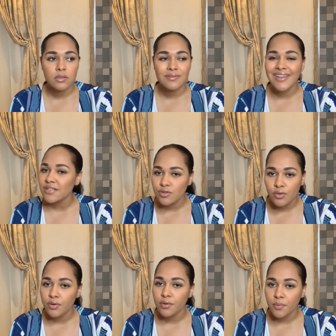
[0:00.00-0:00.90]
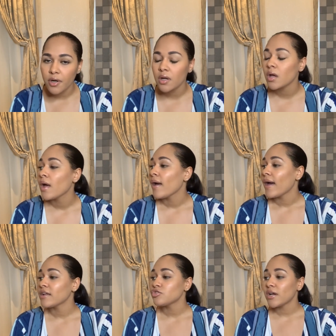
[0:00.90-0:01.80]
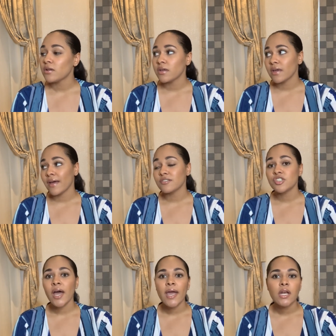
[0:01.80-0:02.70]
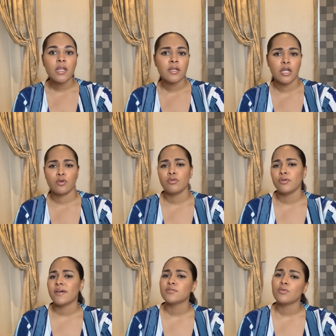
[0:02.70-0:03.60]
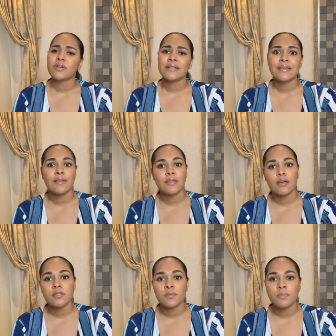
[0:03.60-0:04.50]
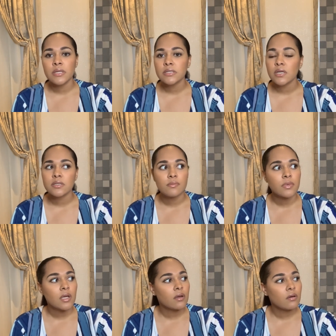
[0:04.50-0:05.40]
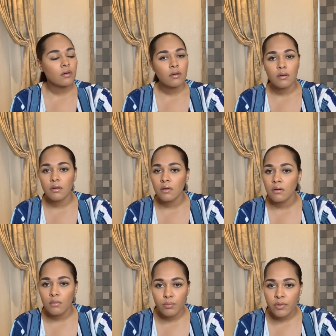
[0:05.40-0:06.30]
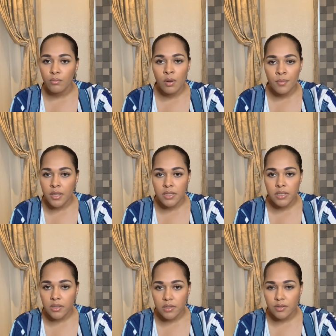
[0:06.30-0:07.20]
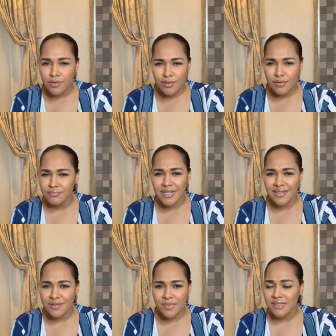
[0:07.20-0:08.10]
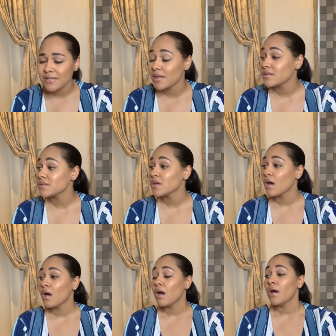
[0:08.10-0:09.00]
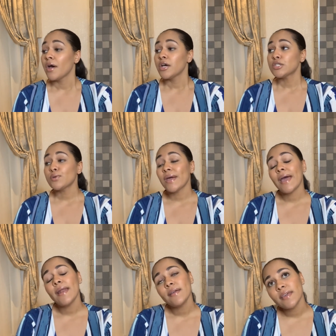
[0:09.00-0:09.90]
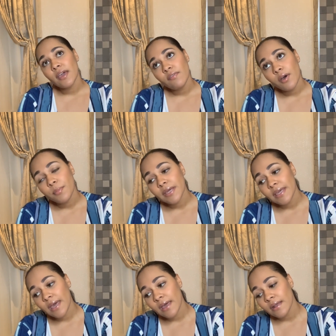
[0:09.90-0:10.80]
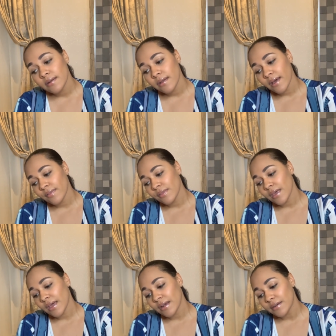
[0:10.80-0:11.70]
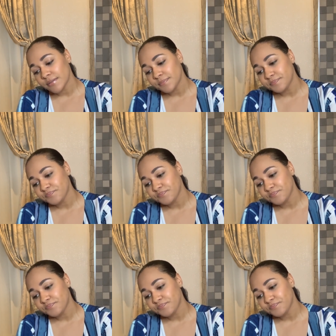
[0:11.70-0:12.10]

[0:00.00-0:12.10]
that's not gonna work i tried looking at china they're like oh you have to order 10,000 meters i'm like with what money you know that didn't make sense so i kind of gave up again and then